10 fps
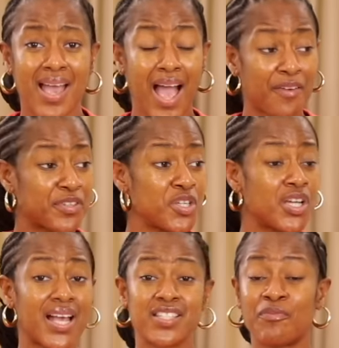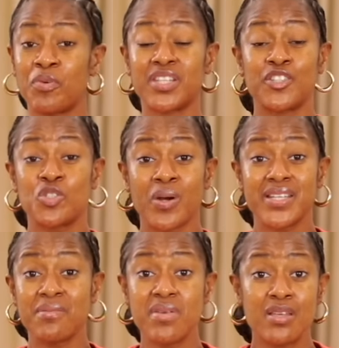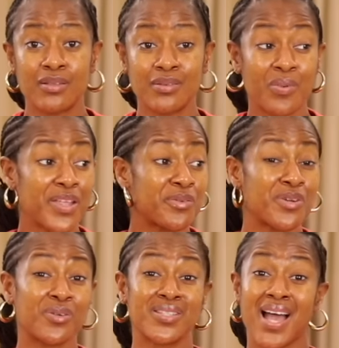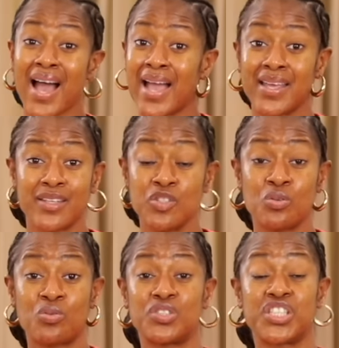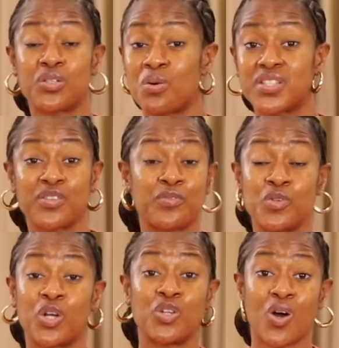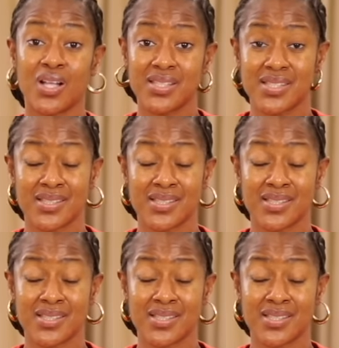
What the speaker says: after you guys have both enjoyed a meal, whether or not she cooks the food or not.